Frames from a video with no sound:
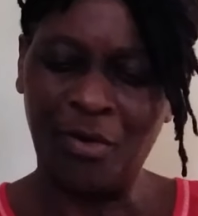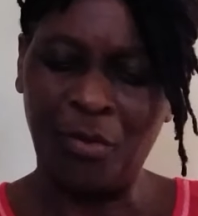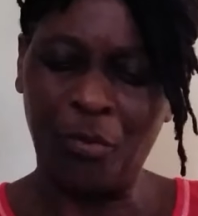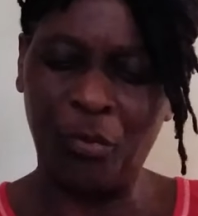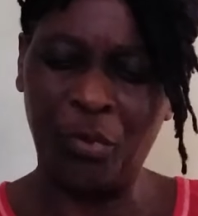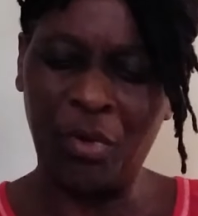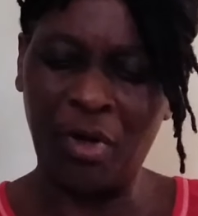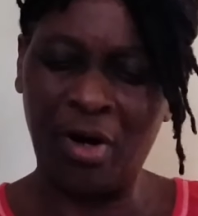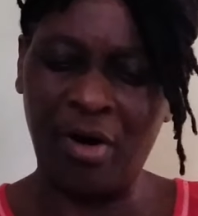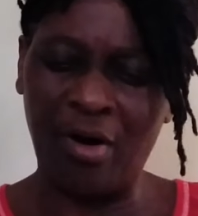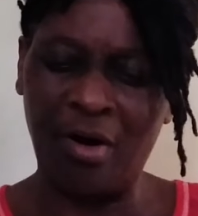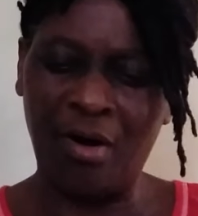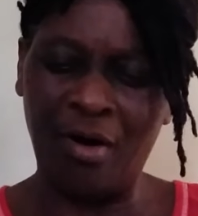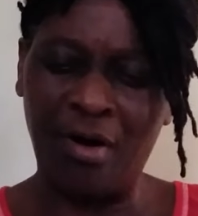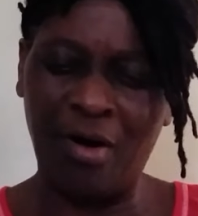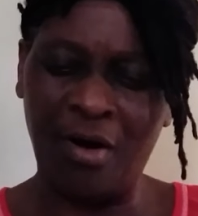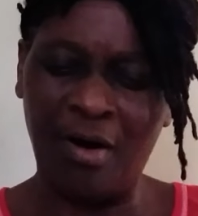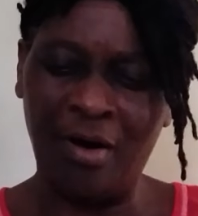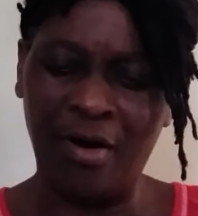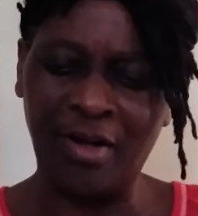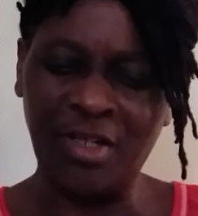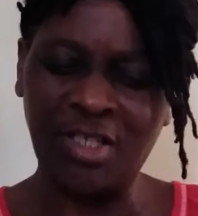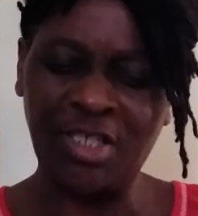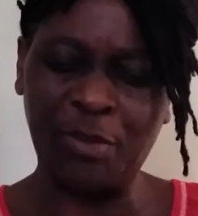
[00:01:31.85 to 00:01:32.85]
We are
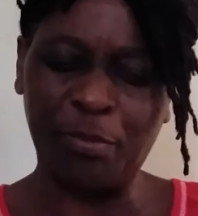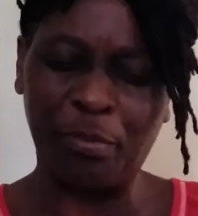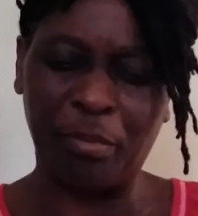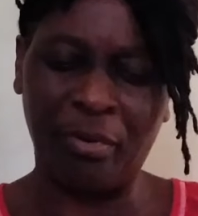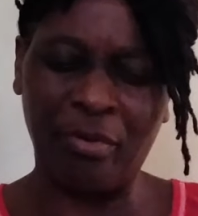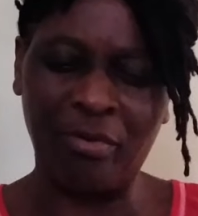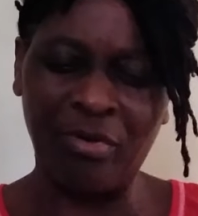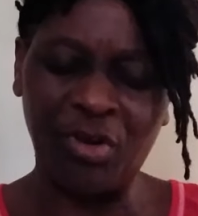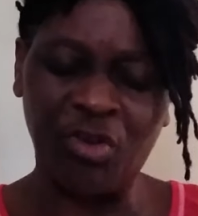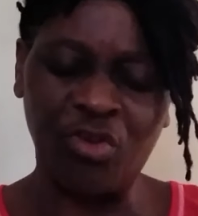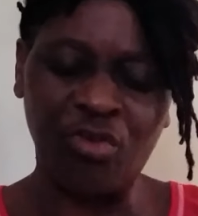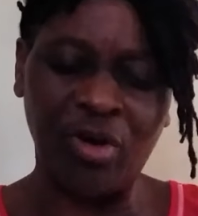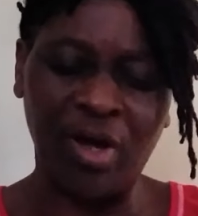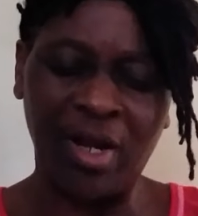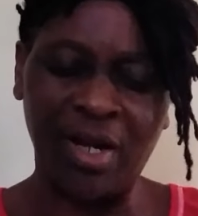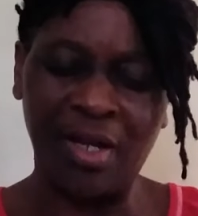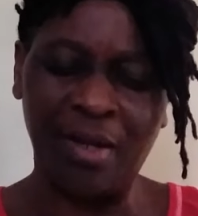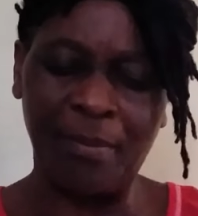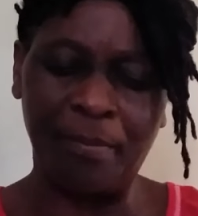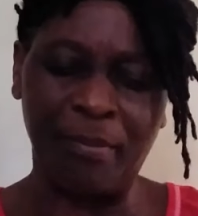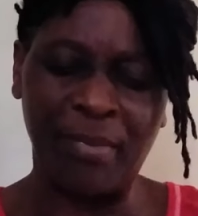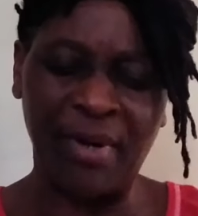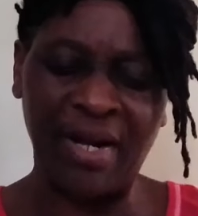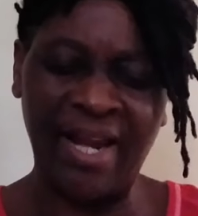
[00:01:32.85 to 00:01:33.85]
all
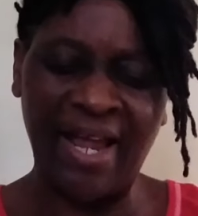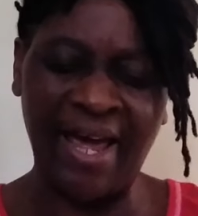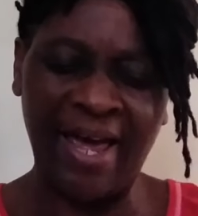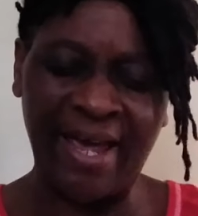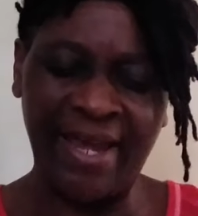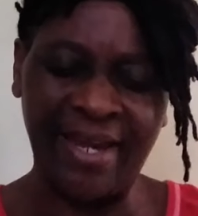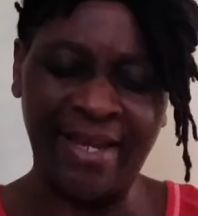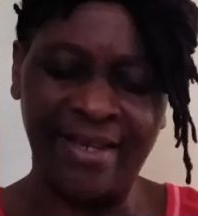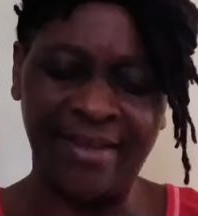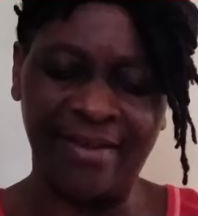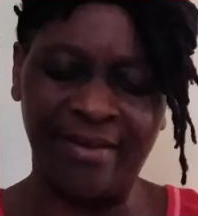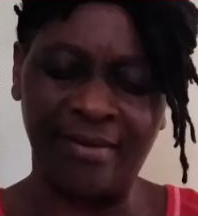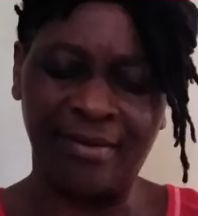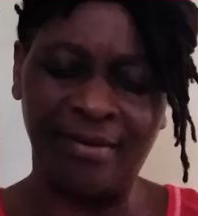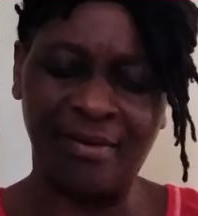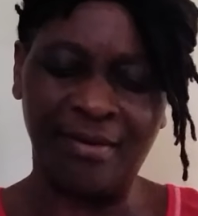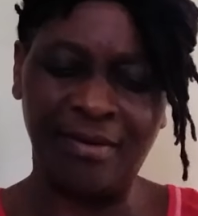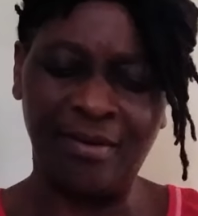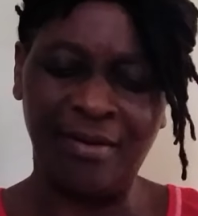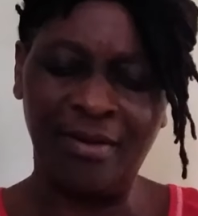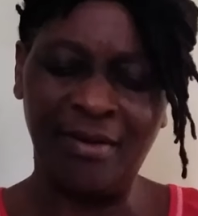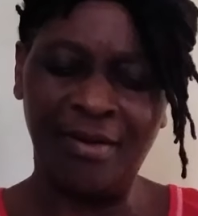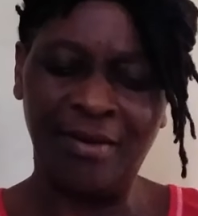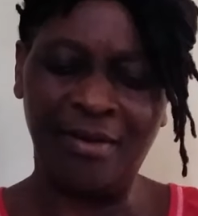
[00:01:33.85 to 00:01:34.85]
spiritually blind.
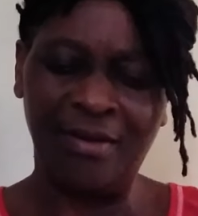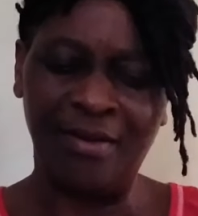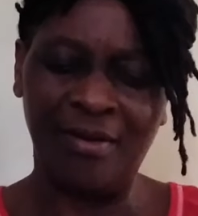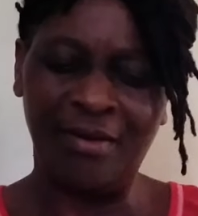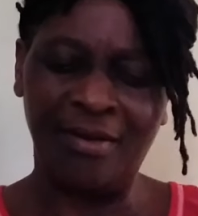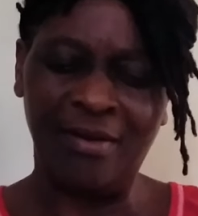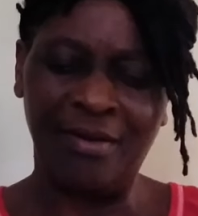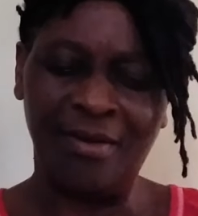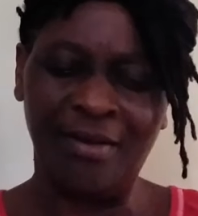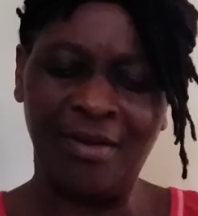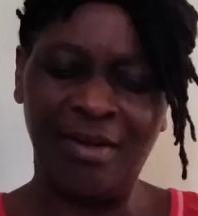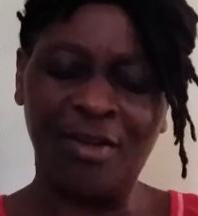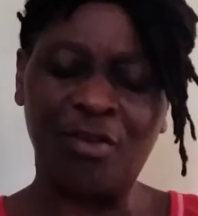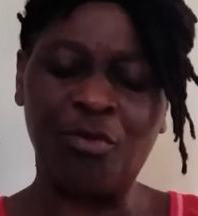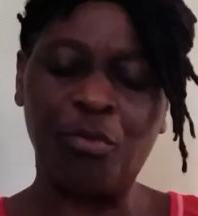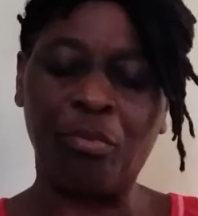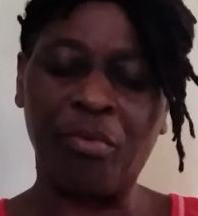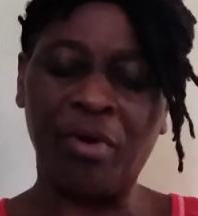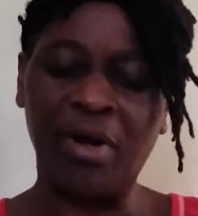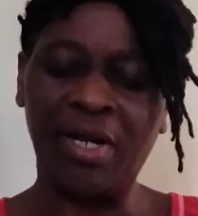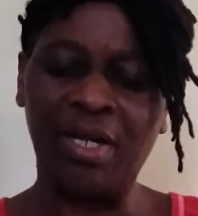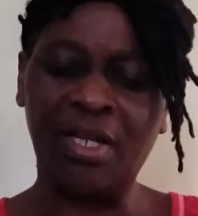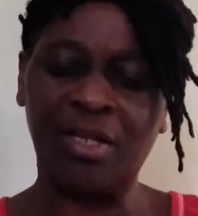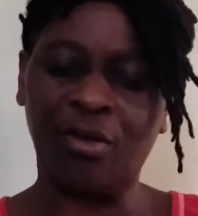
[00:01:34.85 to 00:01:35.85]
It
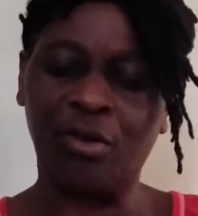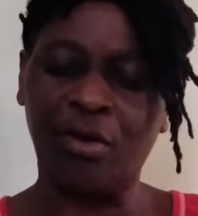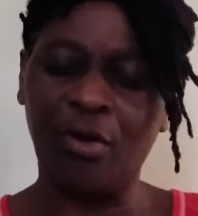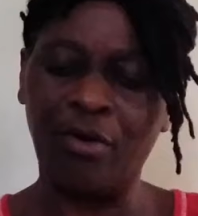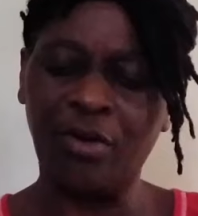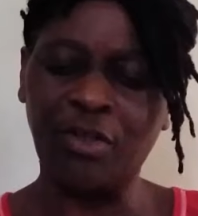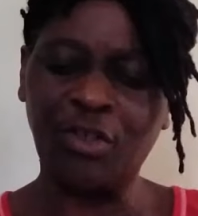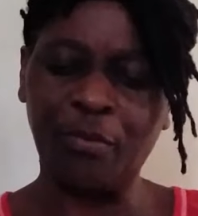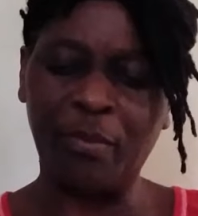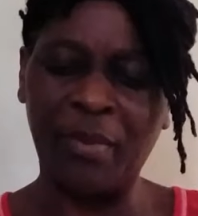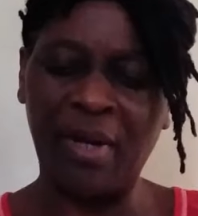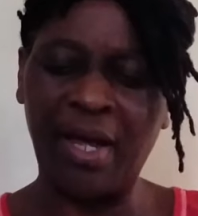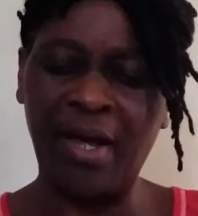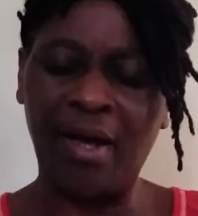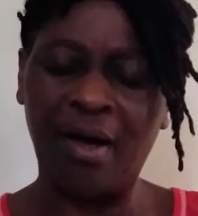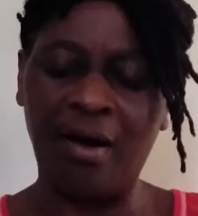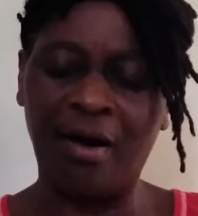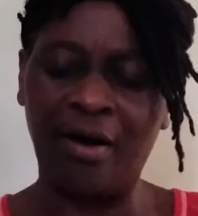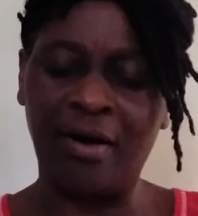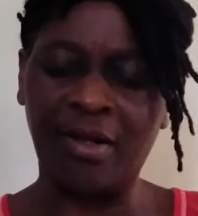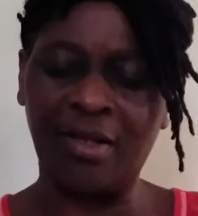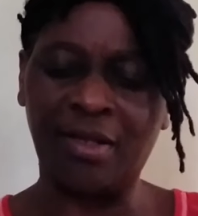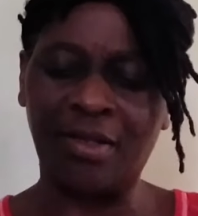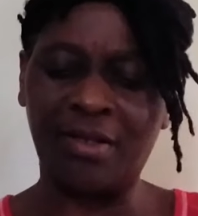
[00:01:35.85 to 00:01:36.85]
really touched my
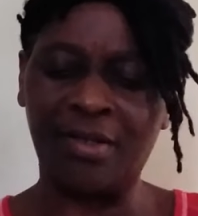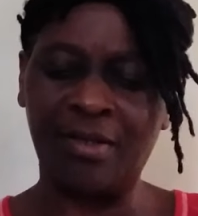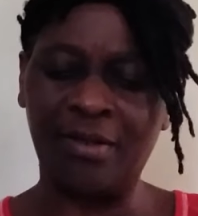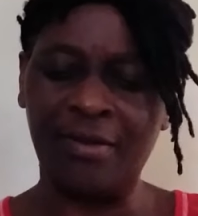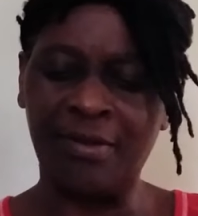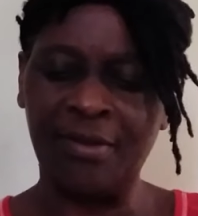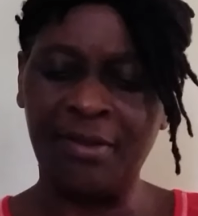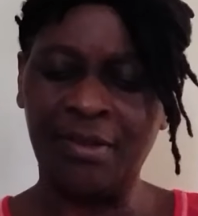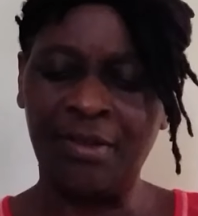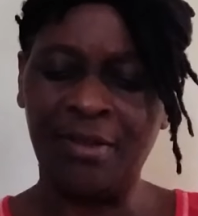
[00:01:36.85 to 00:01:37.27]
heart.